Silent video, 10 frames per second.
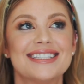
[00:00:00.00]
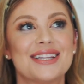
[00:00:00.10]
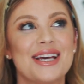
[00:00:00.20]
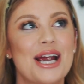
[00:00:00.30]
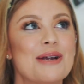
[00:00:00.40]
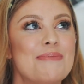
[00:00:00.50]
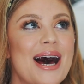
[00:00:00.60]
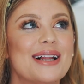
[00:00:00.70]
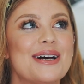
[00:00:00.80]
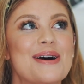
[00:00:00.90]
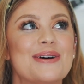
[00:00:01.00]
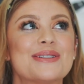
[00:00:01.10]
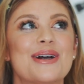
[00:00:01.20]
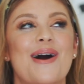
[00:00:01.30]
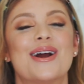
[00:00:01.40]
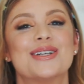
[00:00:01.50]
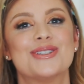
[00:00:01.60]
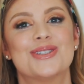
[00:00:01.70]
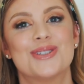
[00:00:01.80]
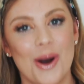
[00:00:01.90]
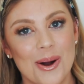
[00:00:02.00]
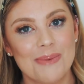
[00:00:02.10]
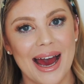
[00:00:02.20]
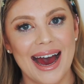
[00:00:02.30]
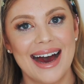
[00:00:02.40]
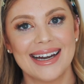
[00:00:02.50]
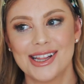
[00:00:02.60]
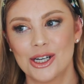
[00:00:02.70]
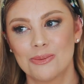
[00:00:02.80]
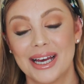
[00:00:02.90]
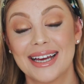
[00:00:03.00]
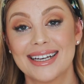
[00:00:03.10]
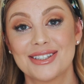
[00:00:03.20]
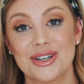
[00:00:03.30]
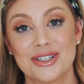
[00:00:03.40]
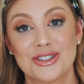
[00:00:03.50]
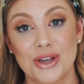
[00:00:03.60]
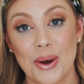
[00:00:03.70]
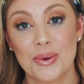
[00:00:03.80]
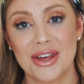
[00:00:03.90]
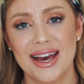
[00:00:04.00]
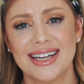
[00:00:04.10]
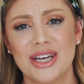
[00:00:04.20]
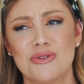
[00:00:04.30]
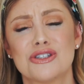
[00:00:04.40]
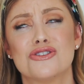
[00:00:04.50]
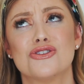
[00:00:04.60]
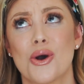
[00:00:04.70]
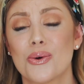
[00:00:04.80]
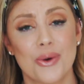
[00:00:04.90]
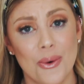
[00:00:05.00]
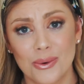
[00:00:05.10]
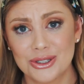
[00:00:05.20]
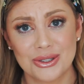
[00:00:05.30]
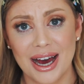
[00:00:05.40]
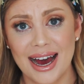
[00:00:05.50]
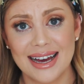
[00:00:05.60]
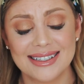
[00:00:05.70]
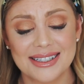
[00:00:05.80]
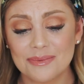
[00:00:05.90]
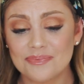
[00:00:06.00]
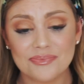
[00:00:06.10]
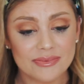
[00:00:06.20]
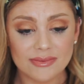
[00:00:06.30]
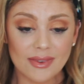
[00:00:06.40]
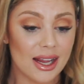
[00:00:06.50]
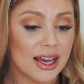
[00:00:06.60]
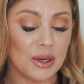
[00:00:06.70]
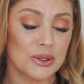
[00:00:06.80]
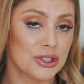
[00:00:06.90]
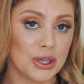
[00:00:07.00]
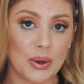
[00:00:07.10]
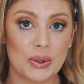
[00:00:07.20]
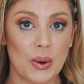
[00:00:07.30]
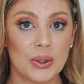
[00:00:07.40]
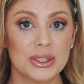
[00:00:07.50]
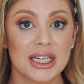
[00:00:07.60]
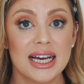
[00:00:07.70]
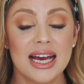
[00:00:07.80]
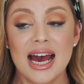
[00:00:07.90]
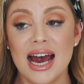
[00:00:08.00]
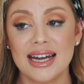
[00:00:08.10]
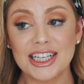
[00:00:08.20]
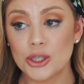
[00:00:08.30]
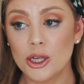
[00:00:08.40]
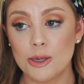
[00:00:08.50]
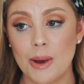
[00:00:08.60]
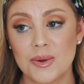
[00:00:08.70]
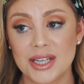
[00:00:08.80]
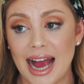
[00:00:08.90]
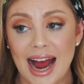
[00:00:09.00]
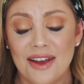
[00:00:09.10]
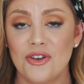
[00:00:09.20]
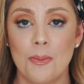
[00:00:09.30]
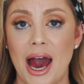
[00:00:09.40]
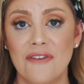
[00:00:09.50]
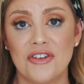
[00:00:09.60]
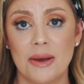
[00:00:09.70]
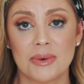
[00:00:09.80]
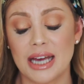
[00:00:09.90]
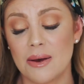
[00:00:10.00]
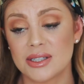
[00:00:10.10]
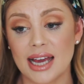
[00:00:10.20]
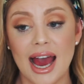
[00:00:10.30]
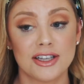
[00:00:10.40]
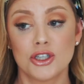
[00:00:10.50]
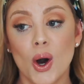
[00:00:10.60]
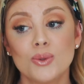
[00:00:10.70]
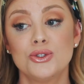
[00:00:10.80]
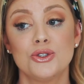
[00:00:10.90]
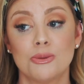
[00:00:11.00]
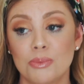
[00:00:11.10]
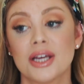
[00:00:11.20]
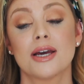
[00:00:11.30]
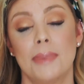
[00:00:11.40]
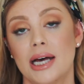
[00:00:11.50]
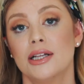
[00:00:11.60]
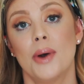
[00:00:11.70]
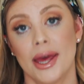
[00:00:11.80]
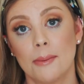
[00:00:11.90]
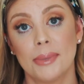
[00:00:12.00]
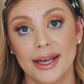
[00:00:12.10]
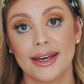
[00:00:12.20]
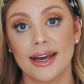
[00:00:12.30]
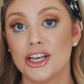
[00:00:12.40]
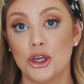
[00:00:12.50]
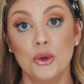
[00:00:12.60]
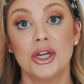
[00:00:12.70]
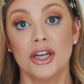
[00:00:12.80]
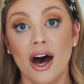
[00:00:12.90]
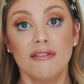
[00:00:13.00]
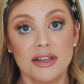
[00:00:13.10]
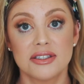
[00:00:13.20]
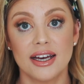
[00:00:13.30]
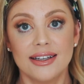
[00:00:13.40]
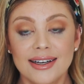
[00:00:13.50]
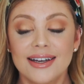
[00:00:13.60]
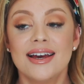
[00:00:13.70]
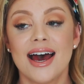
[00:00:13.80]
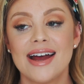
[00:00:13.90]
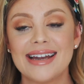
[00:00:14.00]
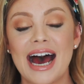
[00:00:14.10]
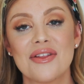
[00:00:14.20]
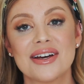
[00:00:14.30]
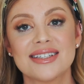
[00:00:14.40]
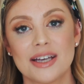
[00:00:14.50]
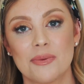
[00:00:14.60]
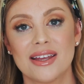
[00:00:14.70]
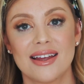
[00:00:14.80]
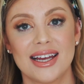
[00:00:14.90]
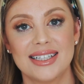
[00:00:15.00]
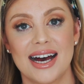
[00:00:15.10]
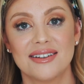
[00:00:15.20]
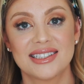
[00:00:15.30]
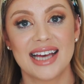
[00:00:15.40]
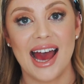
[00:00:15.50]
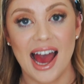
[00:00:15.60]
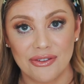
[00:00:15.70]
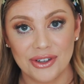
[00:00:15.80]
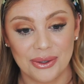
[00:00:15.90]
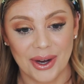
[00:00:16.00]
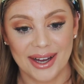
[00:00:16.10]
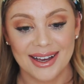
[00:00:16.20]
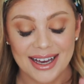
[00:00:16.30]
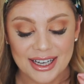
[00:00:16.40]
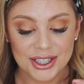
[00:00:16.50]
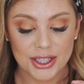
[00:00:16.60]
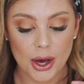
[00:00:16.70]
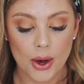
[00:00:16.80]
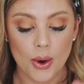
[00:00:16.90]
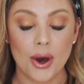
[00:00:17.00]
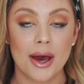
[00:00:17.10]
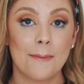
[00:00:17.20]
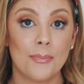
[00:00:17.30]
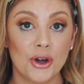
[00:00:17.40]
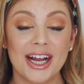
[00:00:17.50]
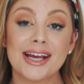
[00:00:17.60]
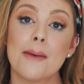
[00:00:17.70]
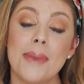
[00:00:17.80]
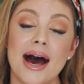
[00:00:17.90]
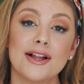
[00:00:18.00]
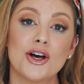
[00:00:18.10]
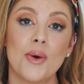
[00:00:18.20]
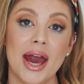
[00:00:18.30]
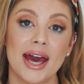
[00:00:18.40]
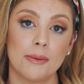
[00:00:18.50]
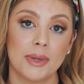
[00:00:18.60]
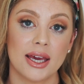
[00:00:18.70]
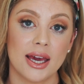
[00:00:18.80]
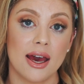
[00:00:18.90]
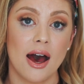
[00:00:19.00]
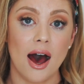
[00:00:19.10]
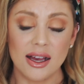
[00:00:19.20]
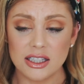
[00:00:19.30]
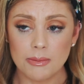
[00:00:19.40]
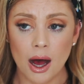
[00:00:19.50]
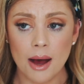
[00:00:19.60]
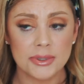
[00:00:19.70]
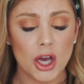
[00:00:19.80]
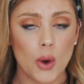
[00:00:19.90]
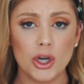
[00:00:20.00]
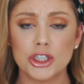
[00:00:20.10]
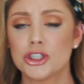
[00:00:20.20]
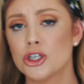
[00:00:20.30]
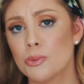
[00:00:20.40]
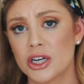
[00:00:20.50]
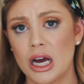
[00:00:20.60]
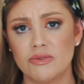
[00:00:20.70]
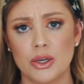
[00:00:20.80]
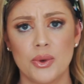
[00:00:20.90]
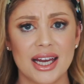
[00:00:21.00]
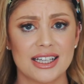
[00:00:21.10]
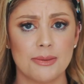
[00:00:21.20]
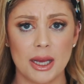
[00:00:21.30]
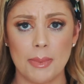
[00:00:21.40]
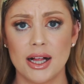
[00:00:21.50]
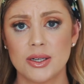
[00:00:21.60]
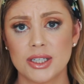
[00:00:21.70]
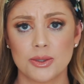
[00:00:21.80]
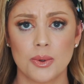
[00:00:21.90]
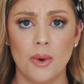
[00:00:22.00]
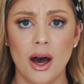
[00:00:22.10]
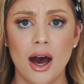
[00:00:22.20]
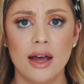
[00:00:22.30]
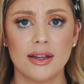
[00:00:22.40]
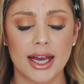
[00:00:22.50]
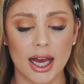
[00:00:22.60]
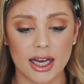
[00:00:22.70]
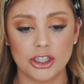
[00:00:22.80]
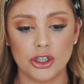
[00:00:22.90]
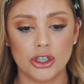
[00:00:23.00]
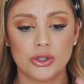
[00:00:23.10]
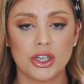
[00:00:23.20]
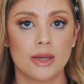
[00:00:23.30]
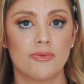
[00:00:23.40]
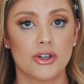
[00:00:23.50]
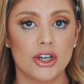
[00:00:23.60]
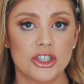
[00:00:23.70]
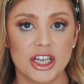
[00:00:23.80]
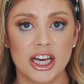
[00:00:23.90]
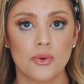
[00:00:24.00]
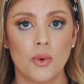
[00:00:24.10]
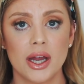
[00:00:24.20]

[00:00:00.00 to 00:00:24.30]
because their pillows are so bad and their blankets are so thin. He was so cold, you guys. He was so cold. And I told him, I was like, I didn't feel bad for him because I was like, I told you to bring a pillow and a blanket and you did not listen. And now that is something that he tells everyone. So bring a pillow and a blanket. Us moms, we're super comfy. We get as many pillows as we want, like, because you're using them for nursing and